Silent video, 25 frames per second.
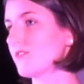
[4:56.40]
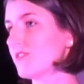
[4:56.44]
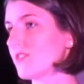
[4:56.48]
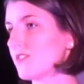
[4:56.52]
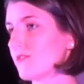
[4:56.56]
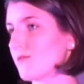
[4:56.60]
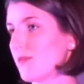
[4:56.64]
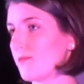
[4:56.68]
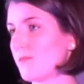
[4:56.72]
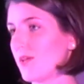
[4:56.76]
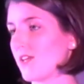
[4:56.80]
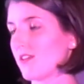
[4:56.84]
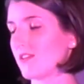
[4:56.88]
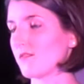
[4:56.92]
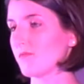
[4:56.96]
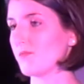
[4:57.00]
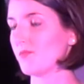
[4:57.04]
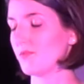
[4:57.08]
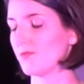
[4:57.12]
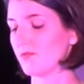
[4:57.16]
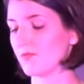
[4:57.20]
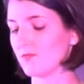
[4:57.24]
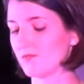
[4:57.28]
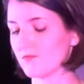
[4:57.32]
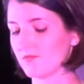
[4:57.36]
swimming
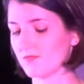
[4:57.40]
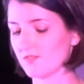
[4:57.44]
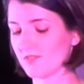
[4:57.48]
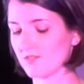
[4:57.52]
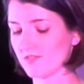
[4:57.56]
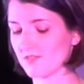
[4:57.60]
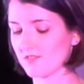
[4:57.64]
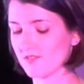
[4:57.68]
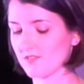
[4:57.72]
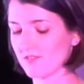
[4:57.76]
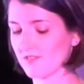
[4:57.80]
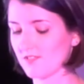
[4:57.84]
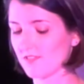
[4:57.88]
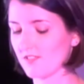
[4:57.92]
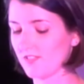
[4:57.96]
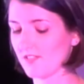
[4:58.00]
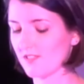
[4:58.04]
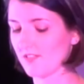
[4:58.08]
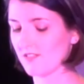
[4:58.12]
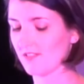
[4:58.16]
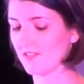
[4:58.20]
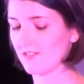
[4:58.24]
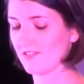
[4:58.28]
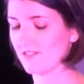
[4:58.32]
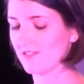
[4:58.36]
pools,
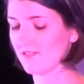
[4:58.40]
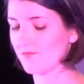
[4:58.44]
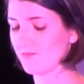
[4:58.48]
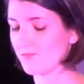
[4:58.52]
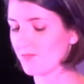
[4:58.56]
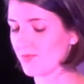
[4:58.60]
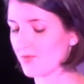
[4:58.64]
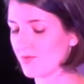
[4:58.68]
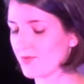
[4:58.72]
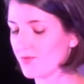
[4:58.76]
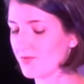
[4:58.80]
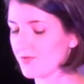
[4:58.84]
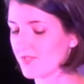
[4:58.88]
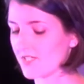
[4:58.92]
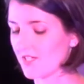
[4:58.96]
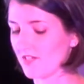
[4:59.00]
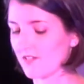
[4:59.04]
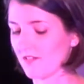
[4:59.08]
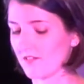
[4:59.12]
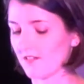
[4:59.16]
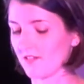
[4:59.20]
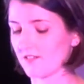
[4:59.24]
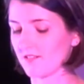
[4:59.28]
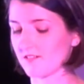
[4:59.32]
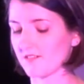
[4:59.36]
blue
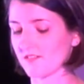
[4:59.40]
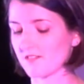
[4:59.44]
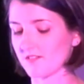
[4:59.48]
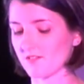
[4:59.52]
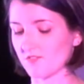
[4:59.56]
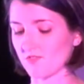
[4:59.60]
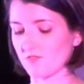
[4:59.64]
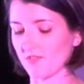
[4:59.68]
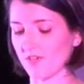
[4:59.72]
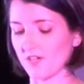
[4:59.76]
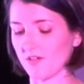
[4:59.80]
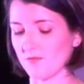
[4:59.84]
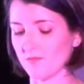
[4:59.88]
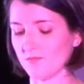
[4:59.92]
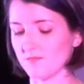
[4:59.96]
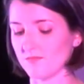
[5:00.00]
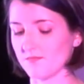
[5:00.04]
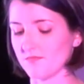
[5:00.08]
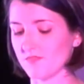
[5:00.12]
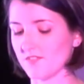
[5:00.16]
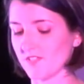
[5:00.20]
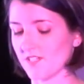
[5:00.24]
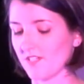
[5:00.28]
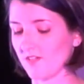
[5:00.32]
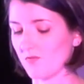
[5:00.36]
tongues
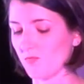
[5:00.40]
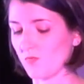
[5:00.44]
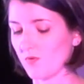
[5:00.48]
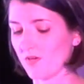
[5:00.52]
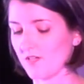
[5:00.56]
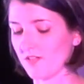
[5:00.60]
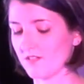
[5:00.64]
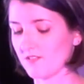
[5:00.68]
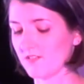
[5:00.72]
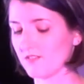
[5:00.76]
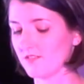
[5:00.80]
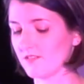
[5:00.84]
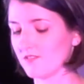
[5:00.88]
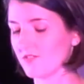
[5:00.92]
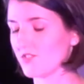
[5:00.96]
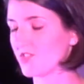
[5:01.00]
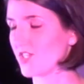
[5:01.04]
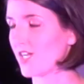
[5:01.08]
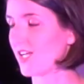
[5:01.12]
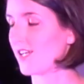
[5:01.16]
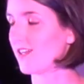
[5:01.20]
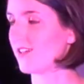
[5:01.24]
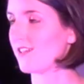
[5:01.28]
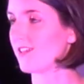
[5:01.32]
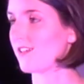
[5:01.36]
scrummed in one
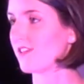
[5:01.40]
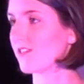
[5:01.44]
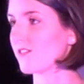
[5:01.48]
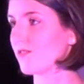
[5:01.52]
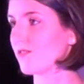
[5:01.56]
shady